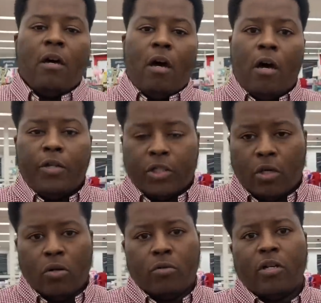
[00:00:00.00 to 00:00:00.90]

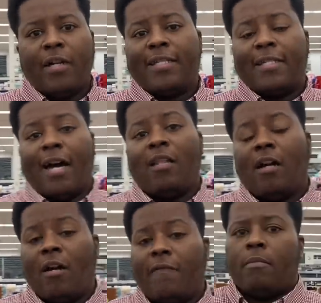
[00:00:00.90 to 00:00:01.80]
also there is a dollar
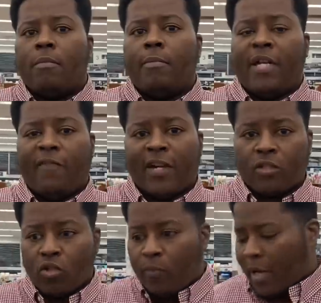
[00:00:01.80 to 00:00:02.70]
off manufacturer
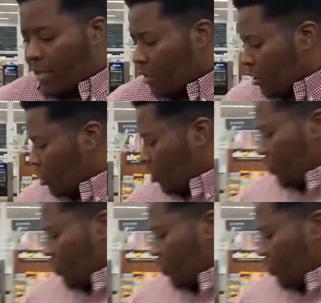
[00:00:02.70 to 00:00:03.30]
coupon so you